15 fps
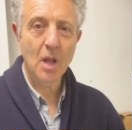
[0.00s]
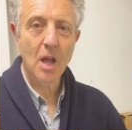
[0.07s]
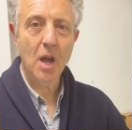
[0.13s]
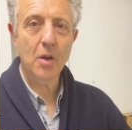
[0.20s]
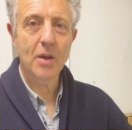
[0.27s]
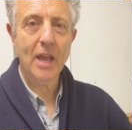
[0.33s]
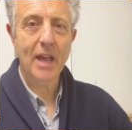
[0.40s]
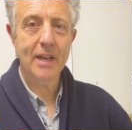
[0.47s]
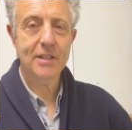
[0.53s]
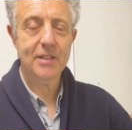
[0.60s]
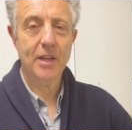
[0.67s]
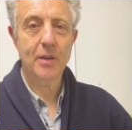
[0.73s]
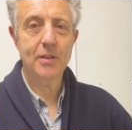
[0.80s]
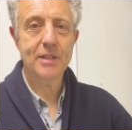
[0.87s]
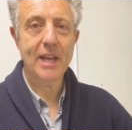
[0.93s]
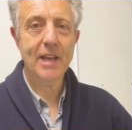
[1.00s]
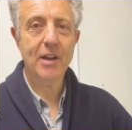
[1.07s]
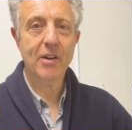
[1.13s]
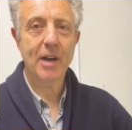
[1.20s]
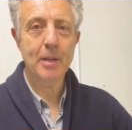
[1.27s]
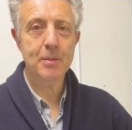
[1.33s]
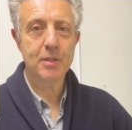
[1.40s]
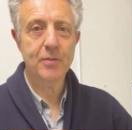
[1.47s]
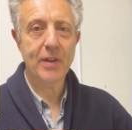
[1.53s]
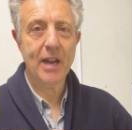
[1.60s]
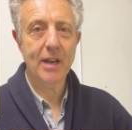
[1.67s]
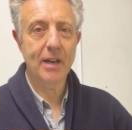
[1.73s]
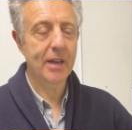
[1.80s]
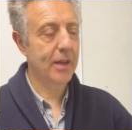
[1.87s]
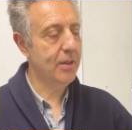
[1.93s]
Okay, so 10 grams of
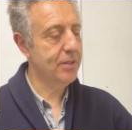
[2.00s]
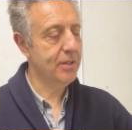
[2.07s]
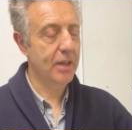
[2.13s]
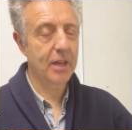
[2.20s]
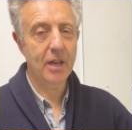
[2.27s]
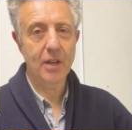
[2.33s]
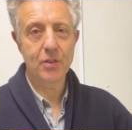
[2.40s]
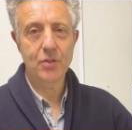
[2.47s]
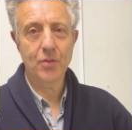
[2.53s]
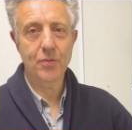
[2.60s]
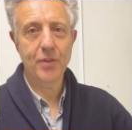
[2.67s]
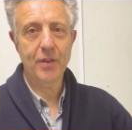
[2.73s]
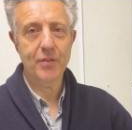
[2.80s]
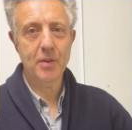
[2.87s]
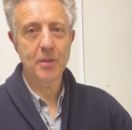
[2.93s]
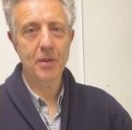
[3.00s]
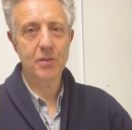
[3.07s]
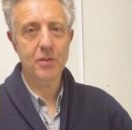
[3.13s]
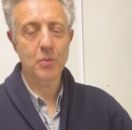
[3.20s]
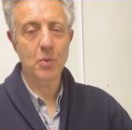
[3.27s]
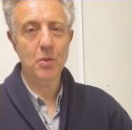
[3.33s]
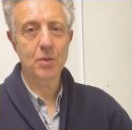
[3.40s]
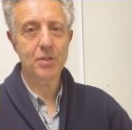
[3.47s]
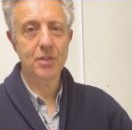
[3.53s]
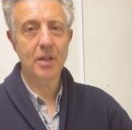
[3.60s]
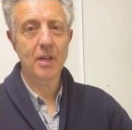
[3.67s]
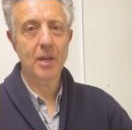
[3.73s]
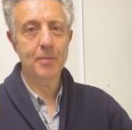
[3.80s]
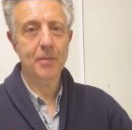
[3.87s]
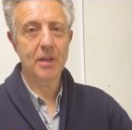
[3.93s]
allulose in 150 mils of water.
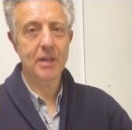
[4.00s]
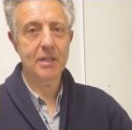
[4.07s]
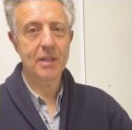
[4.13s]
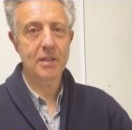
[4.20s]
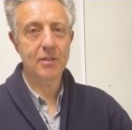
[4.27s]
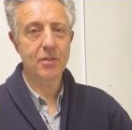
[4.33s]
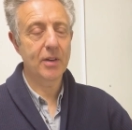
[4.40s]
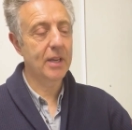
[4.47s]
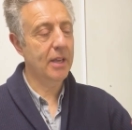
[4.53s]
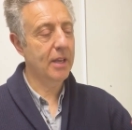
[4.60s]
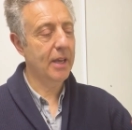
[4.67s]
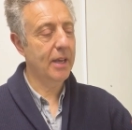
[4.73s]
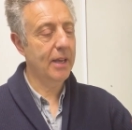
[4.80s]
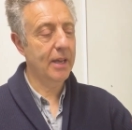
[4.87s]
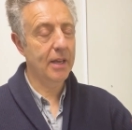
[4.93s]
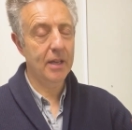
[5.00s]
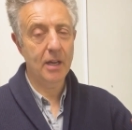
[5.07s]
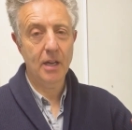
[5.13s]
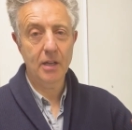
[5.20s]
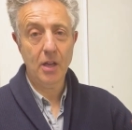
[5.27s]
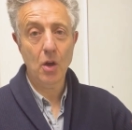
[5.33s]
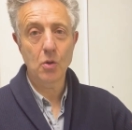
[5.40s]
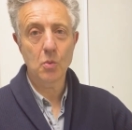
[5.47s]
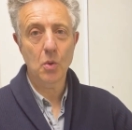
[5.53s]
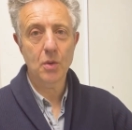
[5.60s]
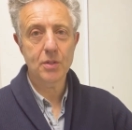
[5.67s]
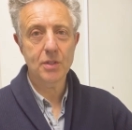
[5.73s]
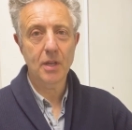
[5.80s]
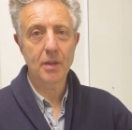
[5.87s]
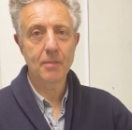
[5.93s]
I'm going to drink it, cold
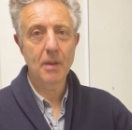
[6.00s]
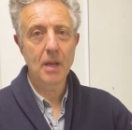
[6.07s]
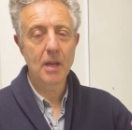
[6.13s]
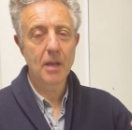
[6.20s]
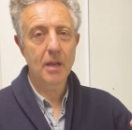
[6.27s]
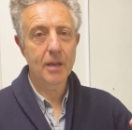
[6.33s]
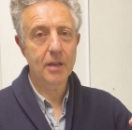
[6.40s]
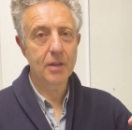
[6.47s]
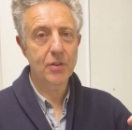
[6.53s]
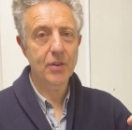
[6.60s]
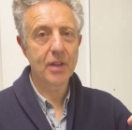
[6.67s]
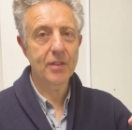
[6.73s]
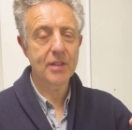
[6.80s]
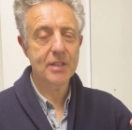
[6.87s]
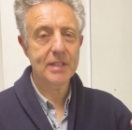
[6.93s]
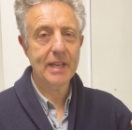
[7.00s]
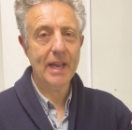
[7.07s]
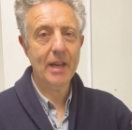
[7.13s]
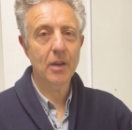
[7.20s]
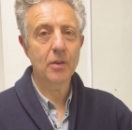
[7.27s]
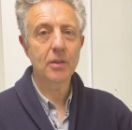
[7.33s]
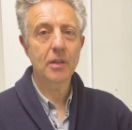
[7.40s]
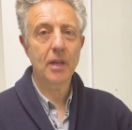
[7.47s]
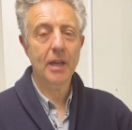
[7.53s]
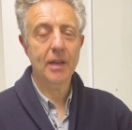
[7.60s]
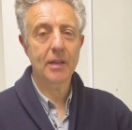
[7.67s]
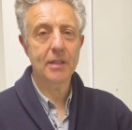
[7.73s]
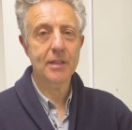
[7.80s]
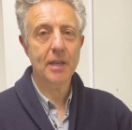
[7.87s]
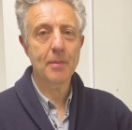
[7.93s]
water. I'm going to drink this now. I'm
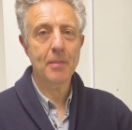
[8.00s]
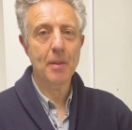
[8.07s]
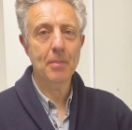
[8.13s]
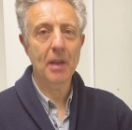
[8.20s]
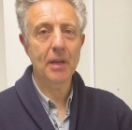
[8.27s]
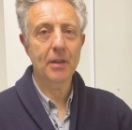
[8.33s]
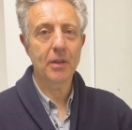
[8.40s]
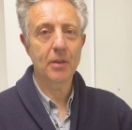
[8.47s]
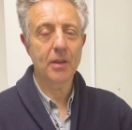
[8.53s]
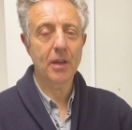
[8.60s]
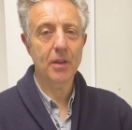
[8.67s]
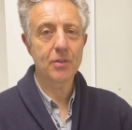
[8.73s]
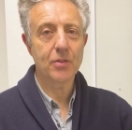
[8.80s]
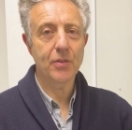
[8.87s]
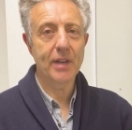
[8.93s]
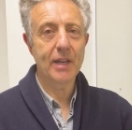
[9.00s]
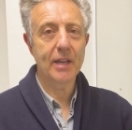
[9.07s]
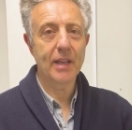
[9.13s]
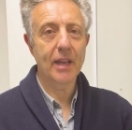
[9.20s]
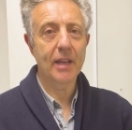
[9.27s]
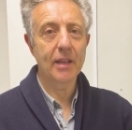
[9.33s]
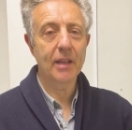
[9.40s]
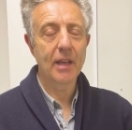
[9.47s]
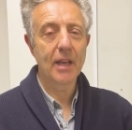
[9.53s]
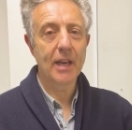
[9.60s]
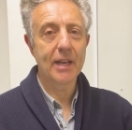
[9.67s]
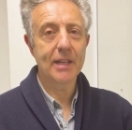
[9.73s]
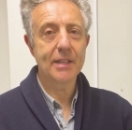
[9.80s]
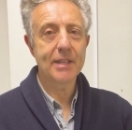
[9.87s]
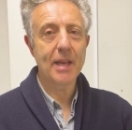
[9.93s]
going to take my blood glucose reading,
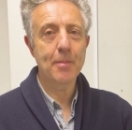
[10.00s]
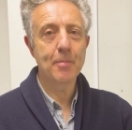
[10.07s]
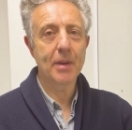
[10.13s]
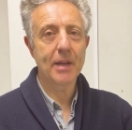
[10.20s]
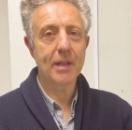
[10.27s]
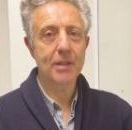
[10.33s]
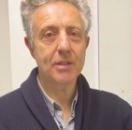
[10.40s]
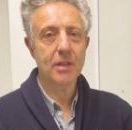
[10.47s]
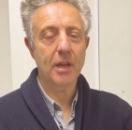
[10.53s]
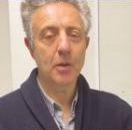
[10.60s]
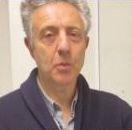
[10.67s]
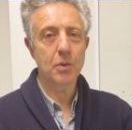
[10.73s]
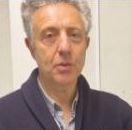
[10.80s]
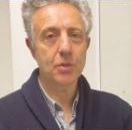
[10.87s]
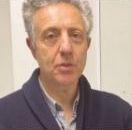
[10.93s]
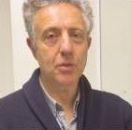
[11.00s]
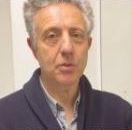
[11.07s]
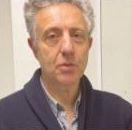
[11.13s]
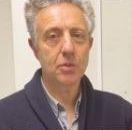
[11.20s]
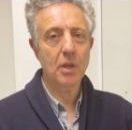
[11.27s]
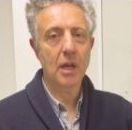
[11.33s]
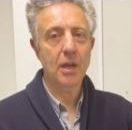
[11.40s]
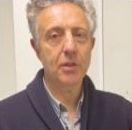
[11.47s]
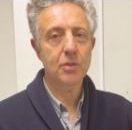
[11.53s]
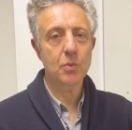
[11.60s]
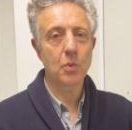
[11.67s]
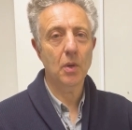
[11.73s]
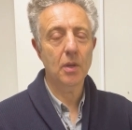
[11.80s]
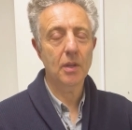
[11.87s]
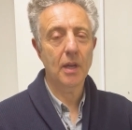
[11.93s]
and in 10 minutes I will
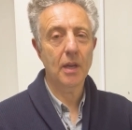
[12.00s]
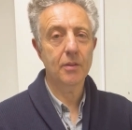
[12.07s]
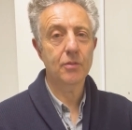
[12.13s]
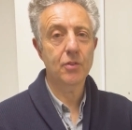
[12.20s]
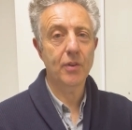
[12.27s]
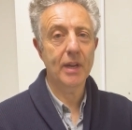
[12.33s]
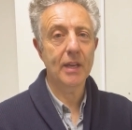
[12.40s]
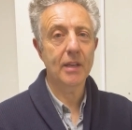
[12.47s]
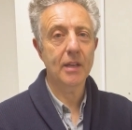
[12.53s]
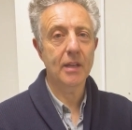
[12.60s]
drink